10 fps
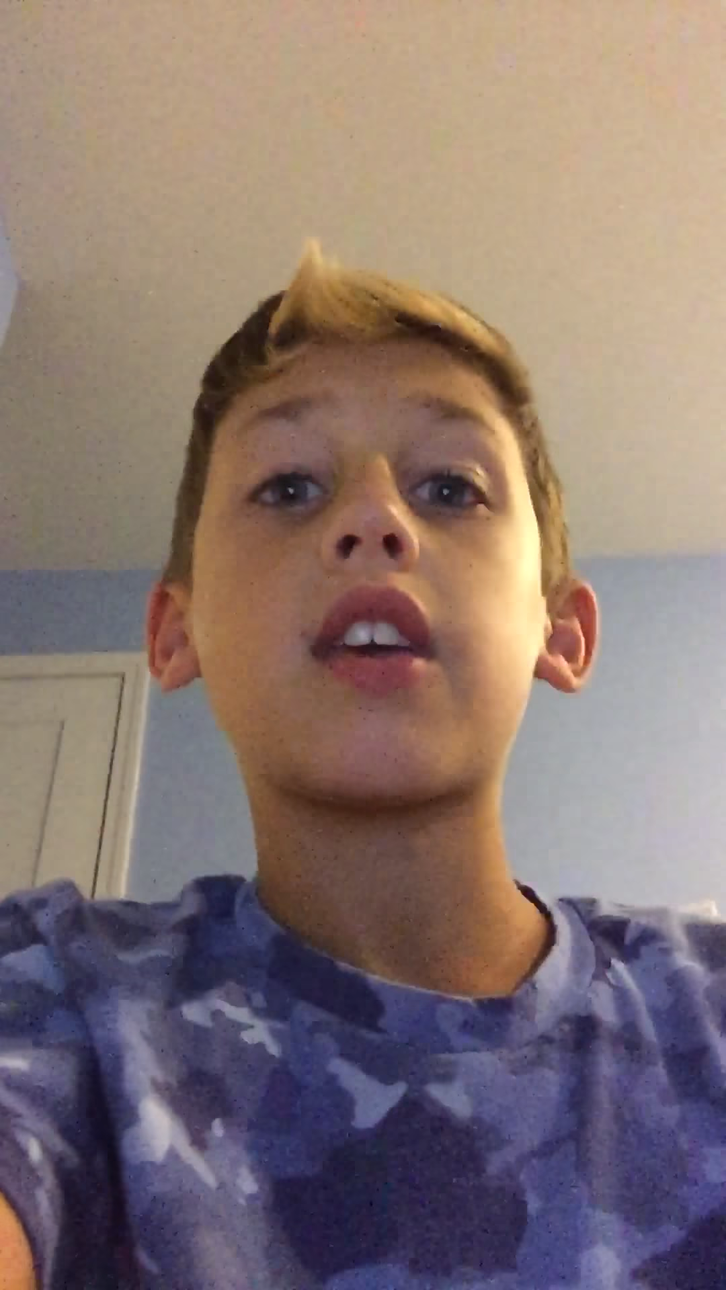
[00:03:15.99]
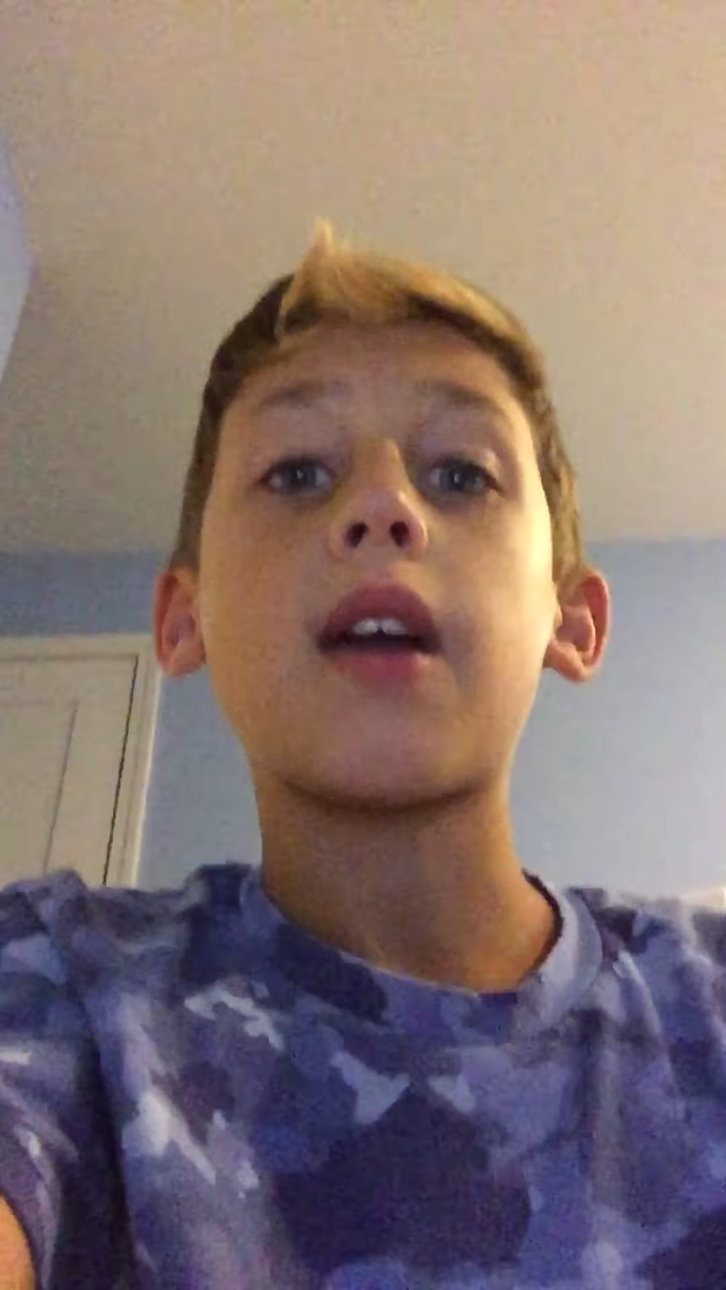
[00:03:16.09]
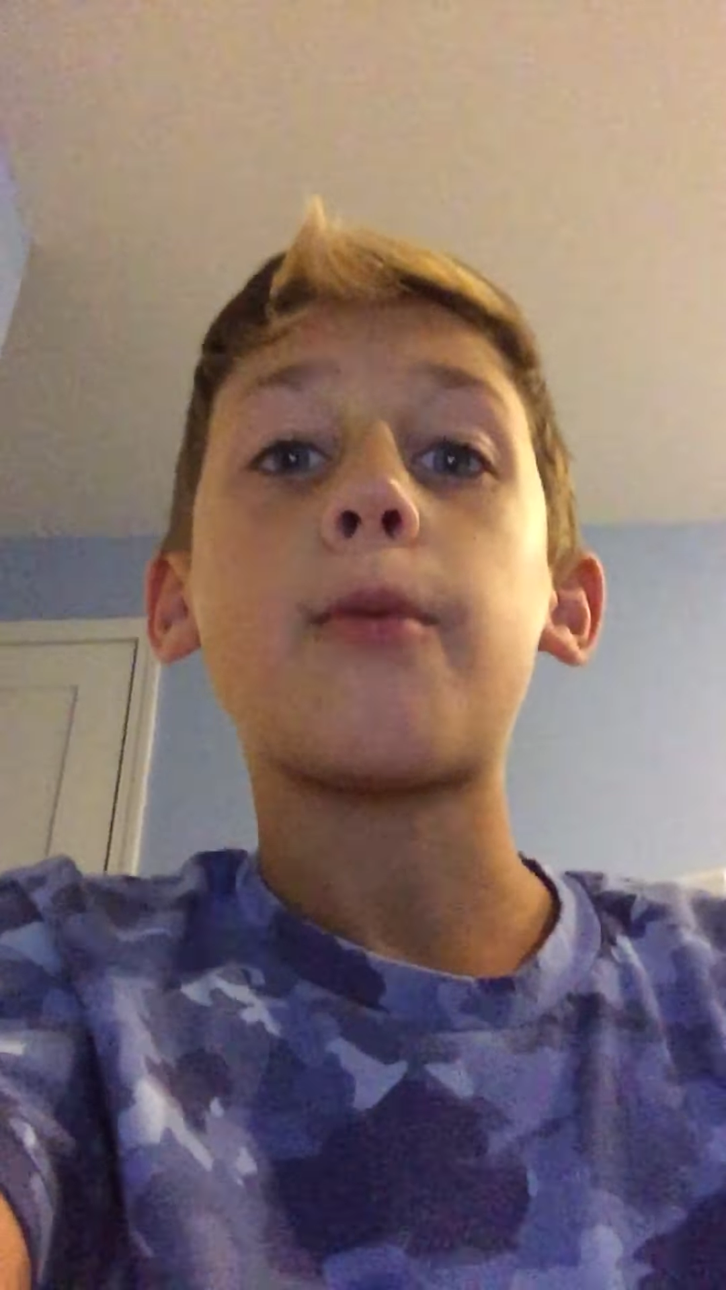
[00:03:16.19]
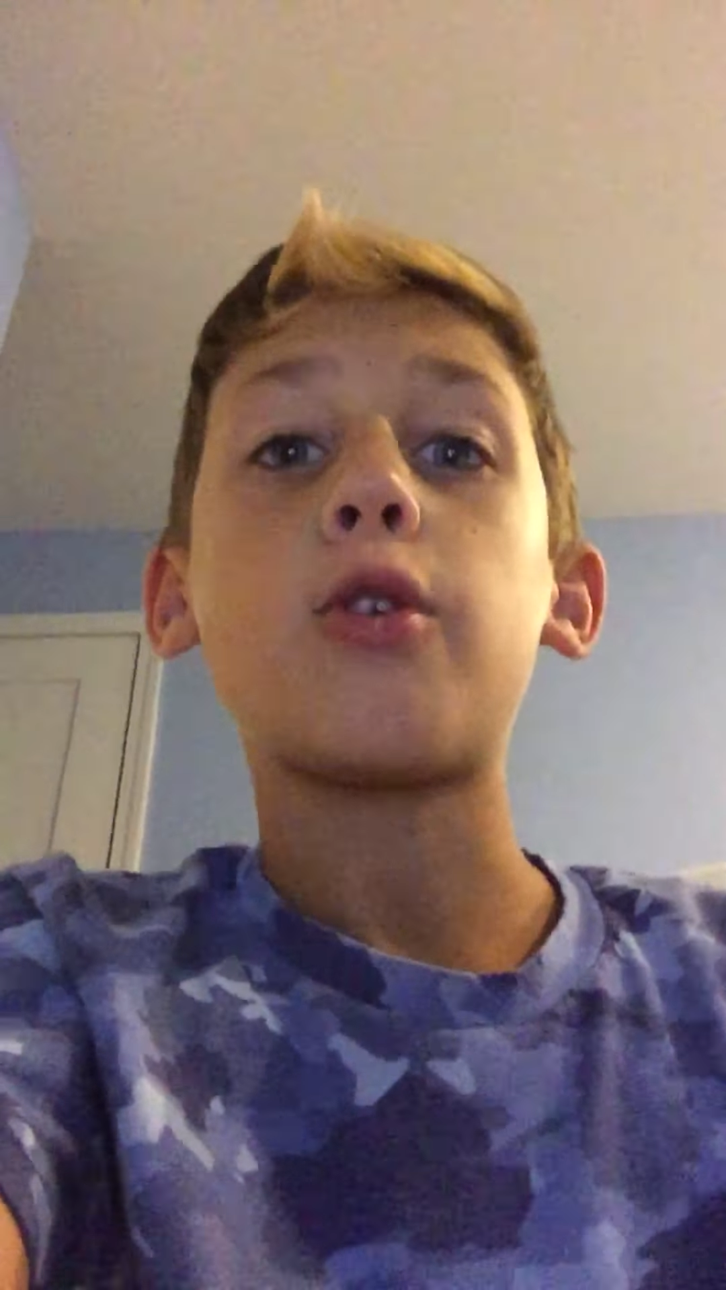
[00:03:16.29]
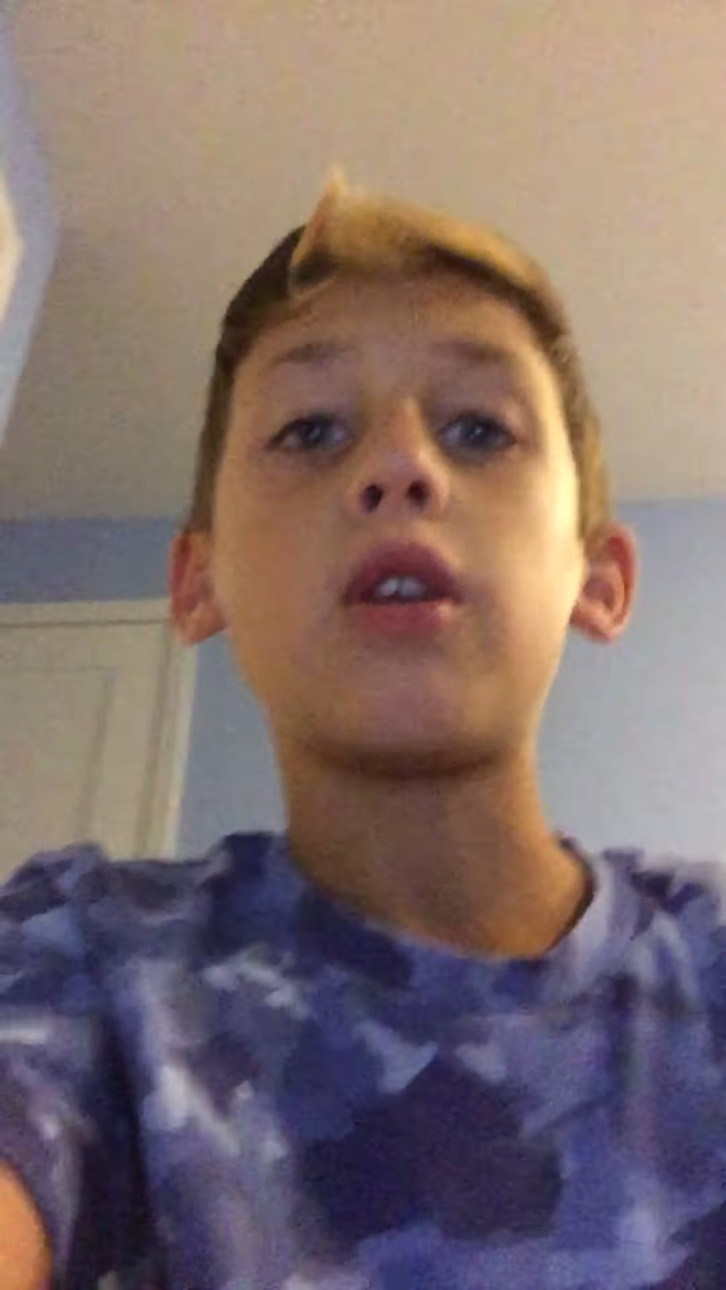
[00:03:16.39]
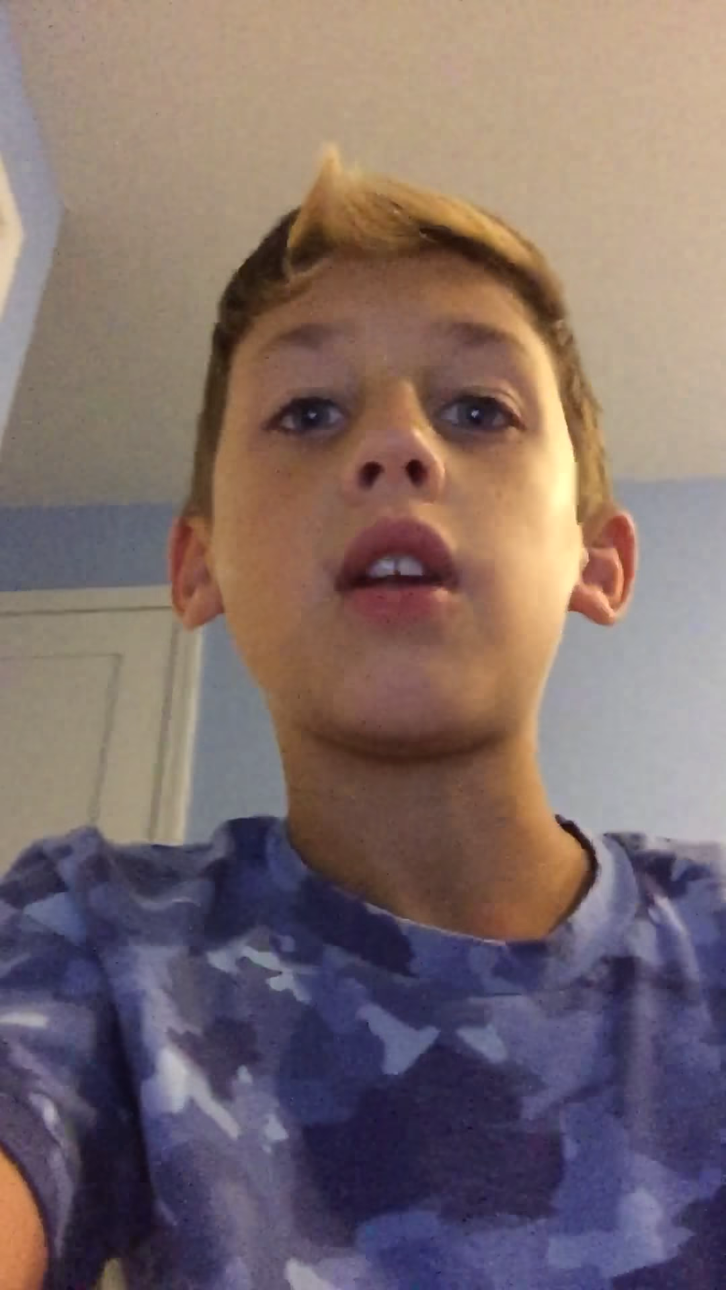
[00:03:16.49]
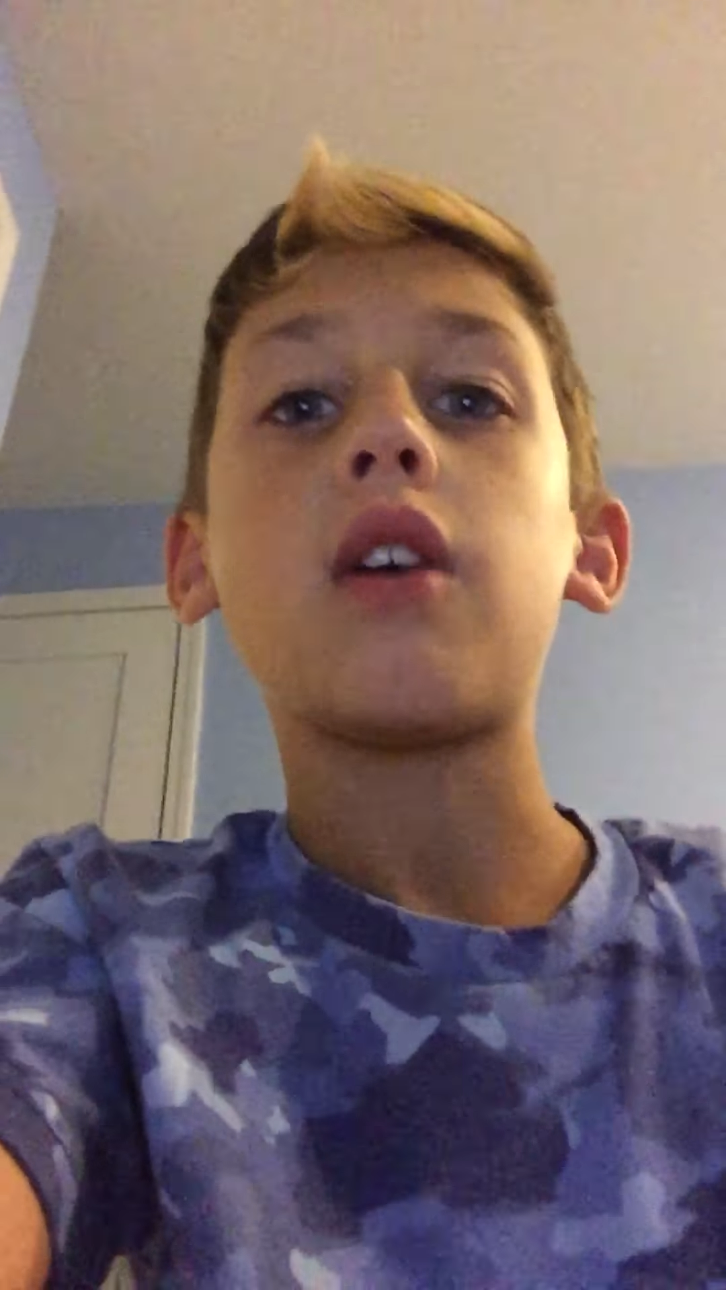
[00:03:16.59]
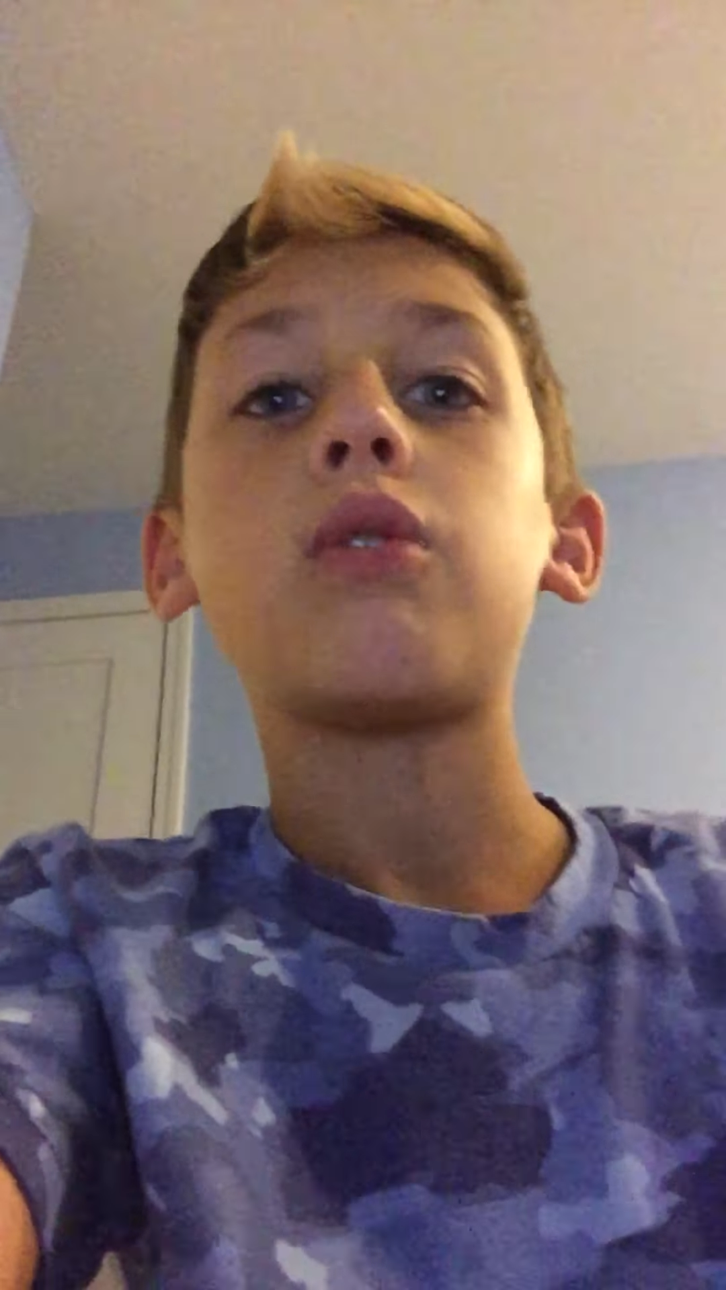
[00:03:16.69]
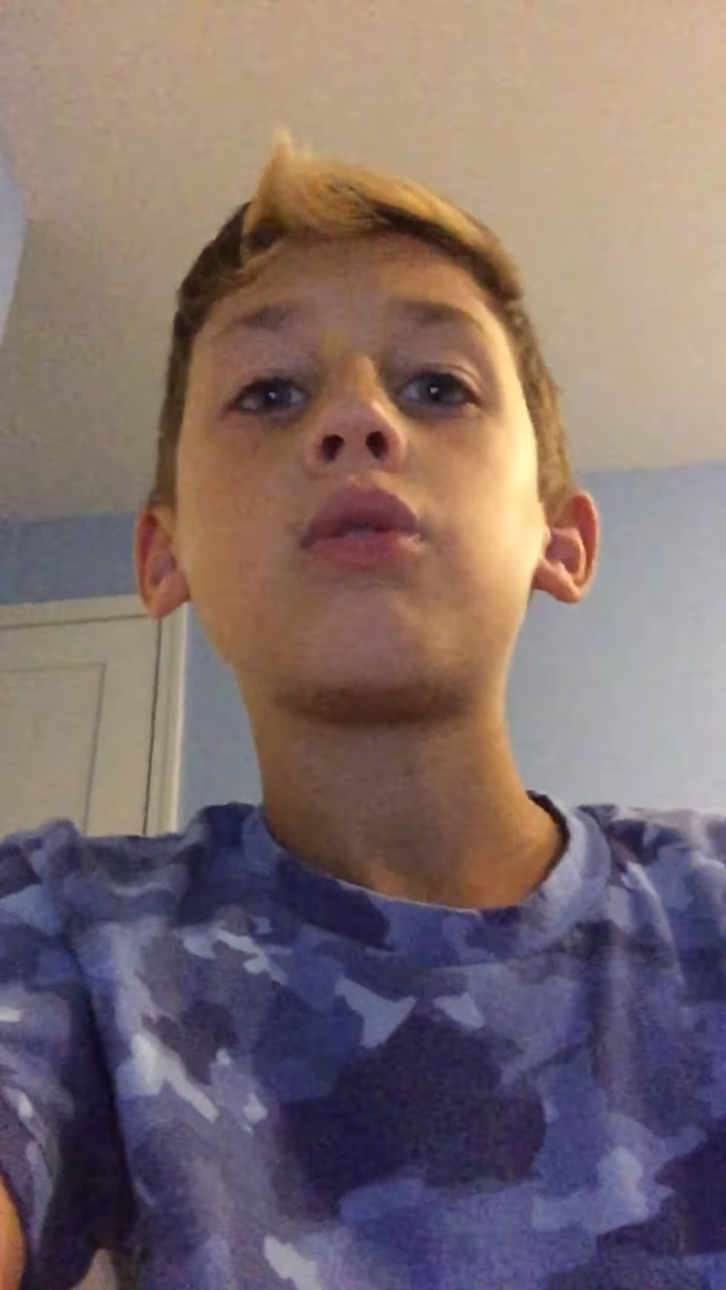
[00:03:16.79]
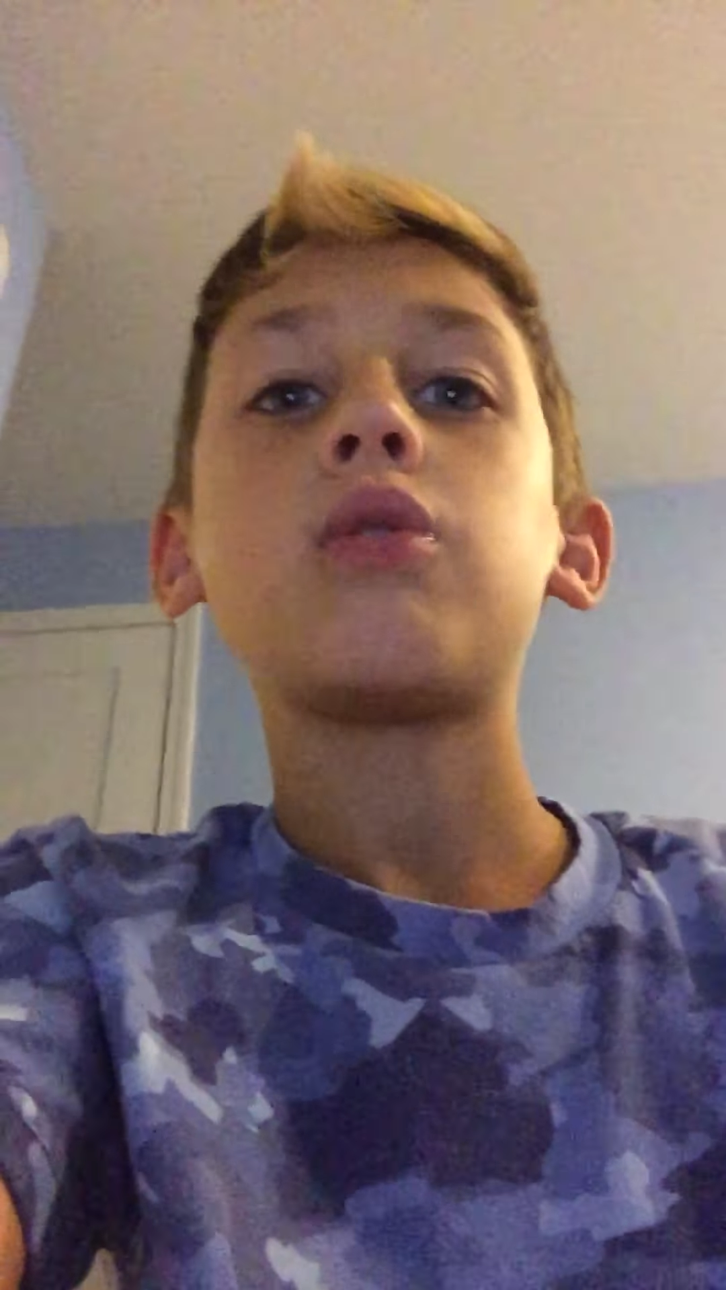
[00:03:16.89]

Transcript: camera right now.